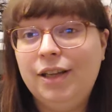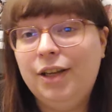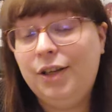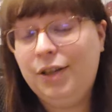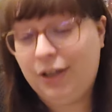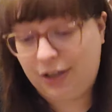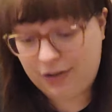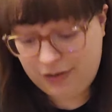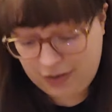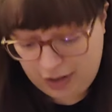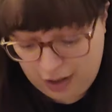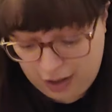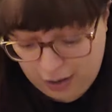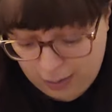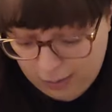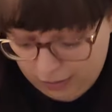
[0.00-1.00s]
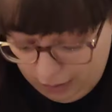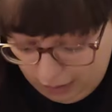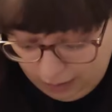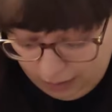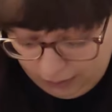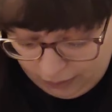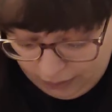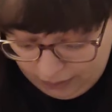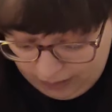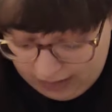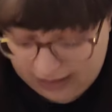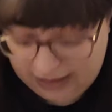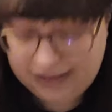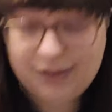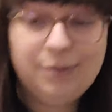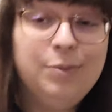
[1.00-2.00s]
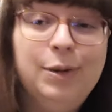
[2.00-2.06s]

Who knows? We're along for the ride.